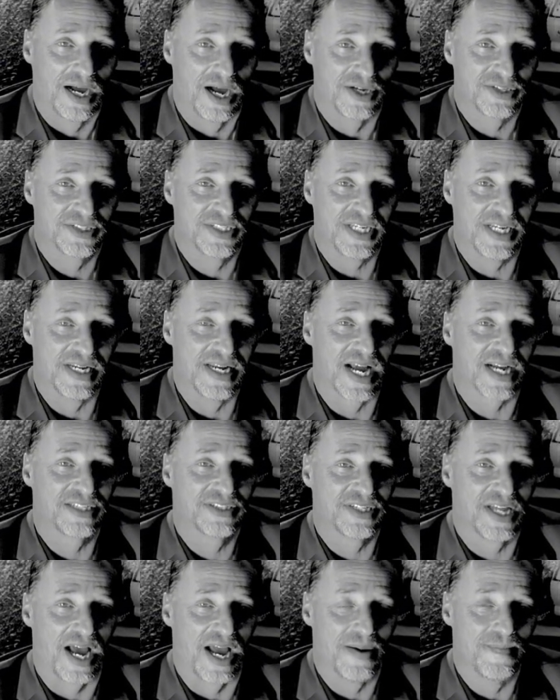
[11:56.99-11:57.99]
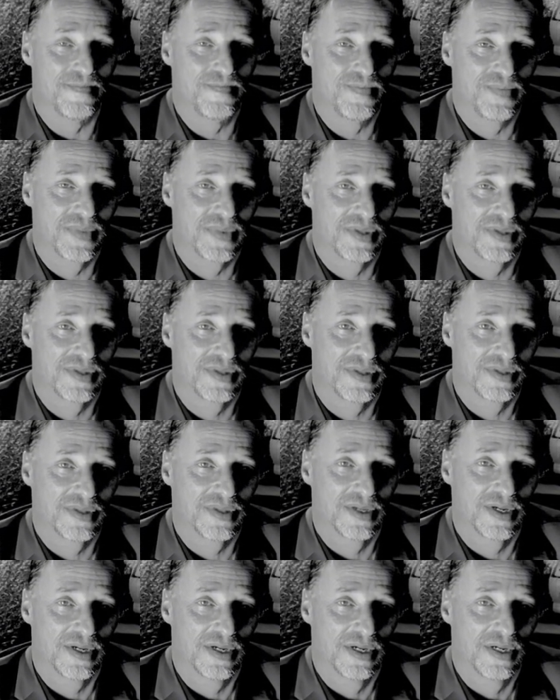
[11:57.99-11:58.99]
I'll see you next time.
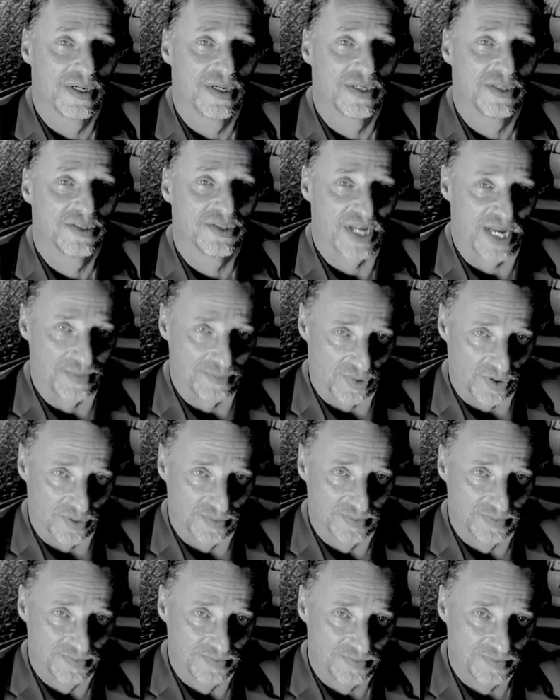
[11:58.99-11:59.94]
Same room,